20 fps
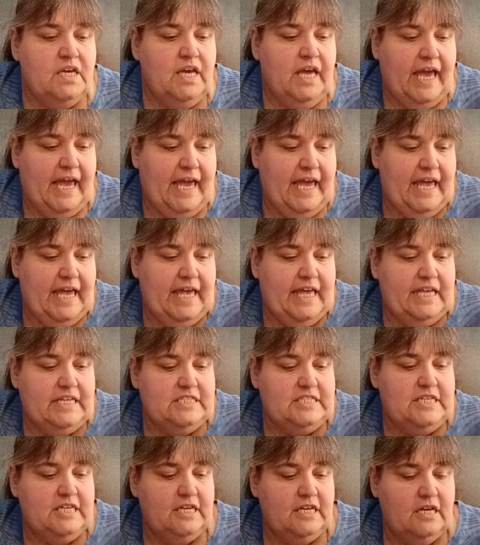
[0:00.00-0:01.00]

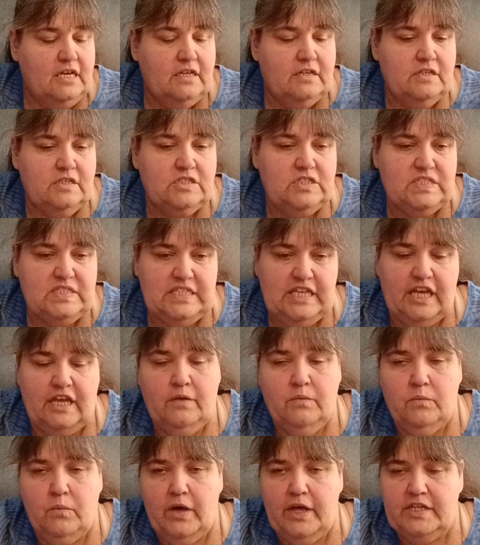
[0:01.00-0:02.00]
and
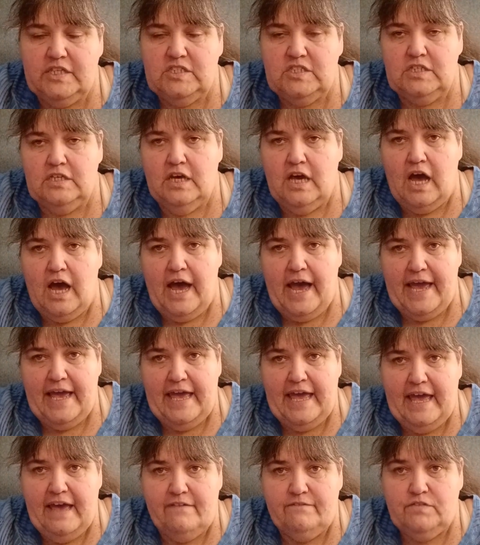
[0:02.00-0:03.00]
seeing what I
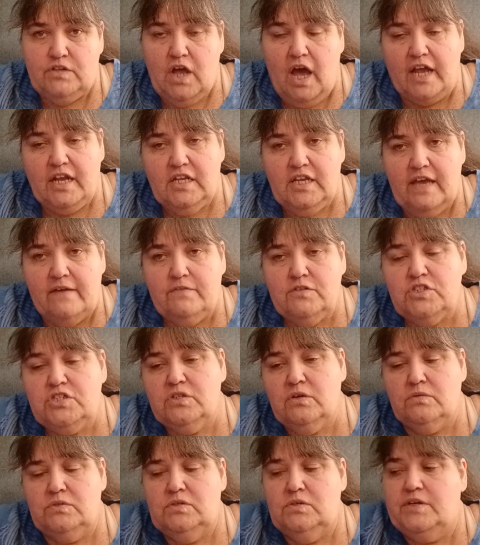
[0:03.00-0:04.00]
have not ever
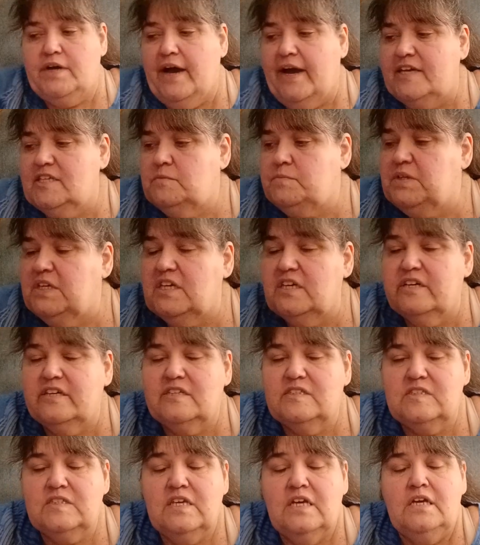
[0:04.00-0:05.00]
shown you guys,
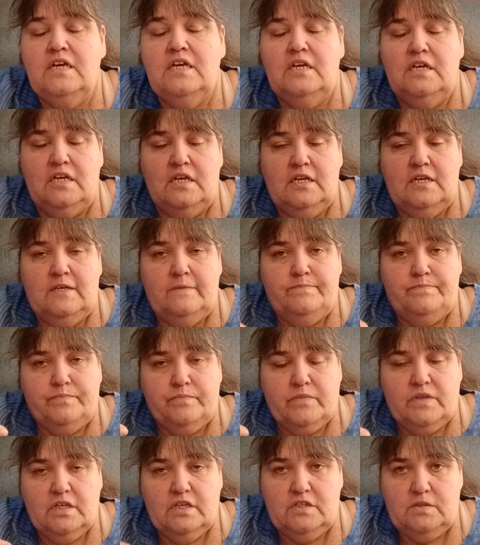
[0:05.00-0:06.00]
because
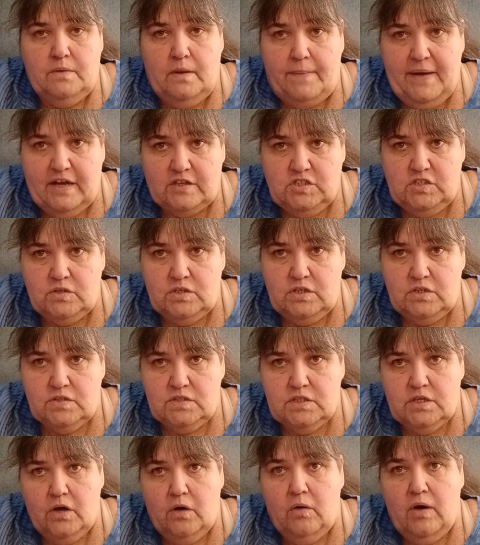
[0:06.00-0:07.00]
about 2 years
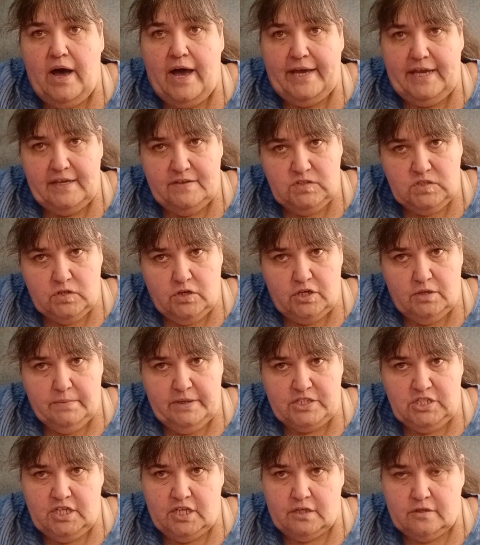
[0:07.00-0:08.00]
ago I have started my
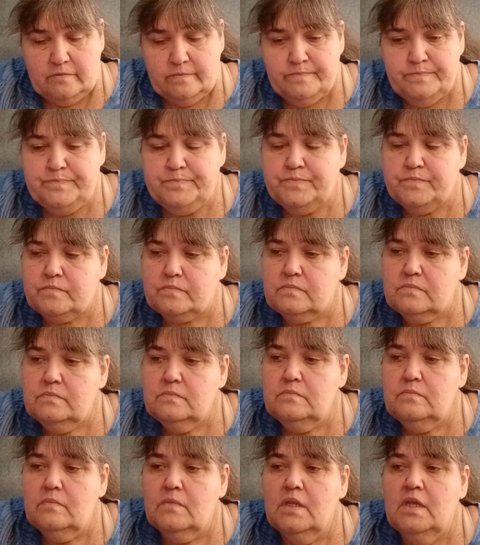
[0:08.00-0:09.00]
channel.
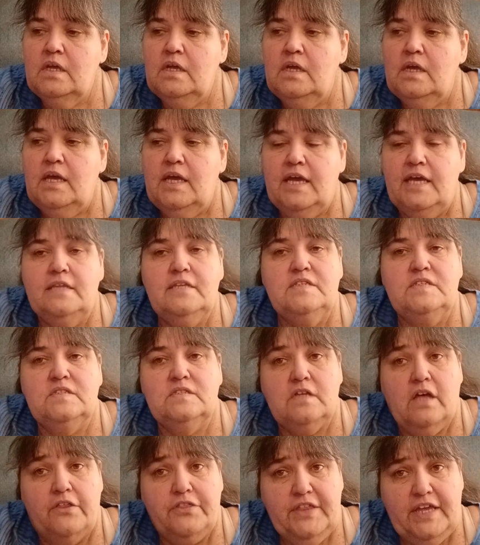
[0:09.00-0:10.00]
And this is
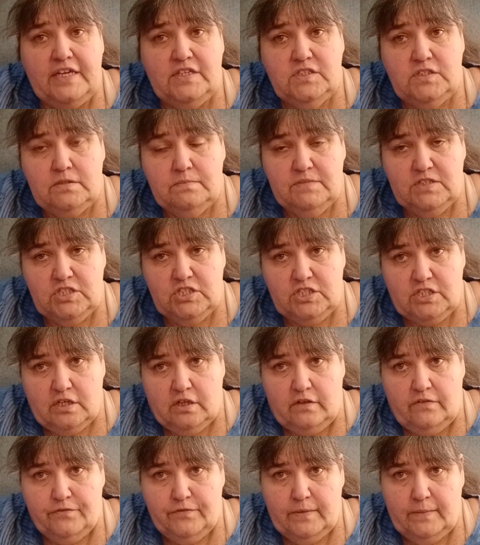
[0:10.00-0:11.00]
all thanks to Miss
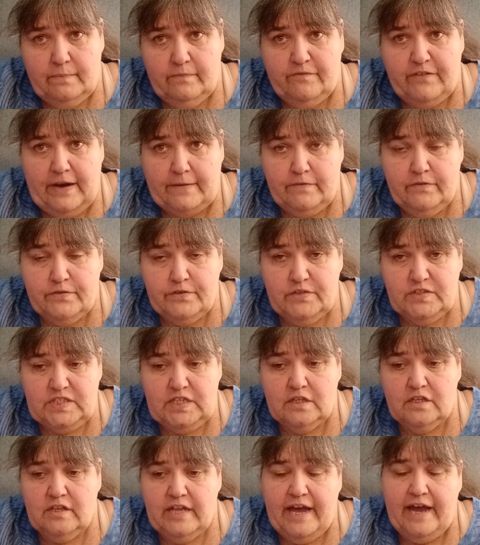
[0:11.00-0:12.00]
Jill from Fiber Floozy
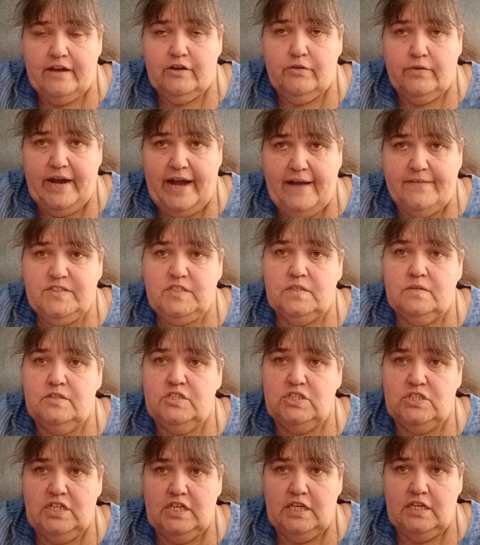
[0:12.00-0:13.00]
Crafts.
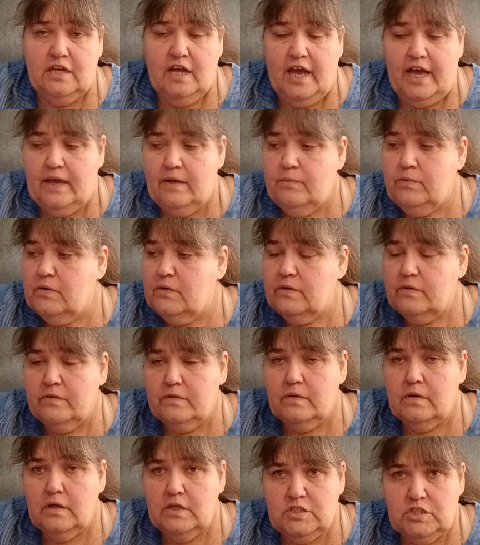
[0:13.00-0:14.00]
She and I
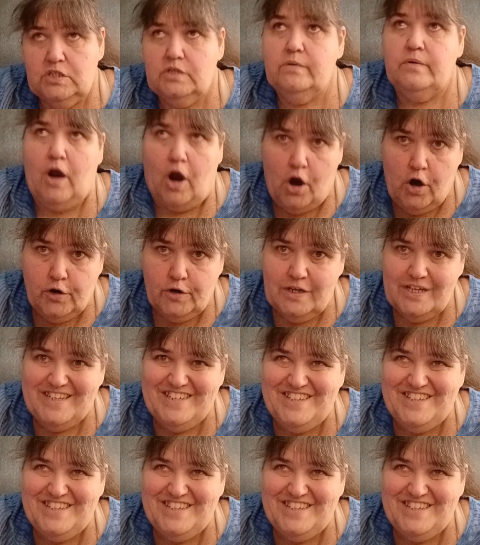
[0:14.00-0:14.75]
are